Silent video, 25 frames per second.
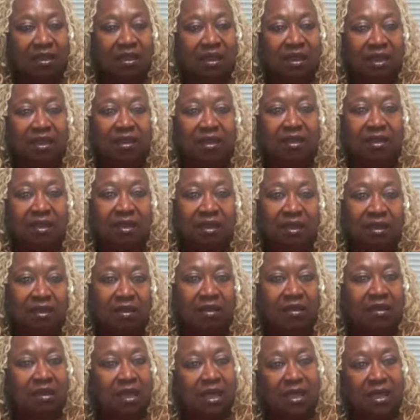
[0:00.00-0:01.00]
then
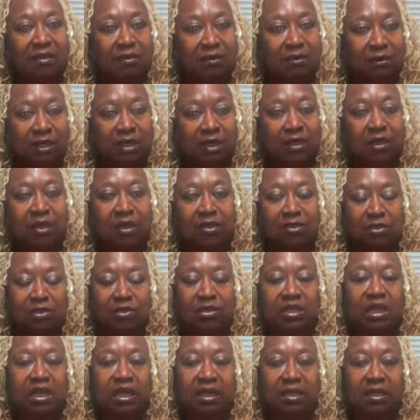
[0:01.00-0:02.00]
they, they'll
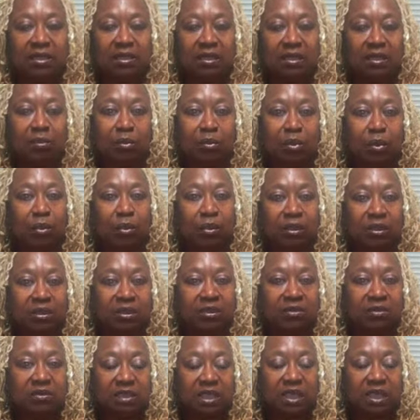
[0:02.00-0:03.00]
understand the
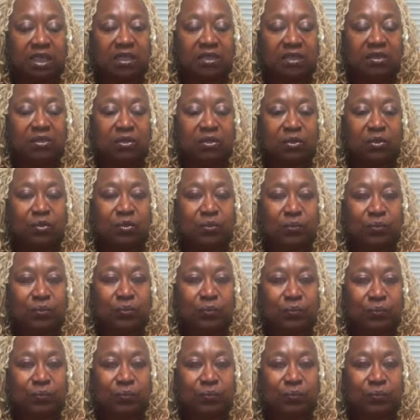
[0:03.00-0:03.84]
importance of staying in school.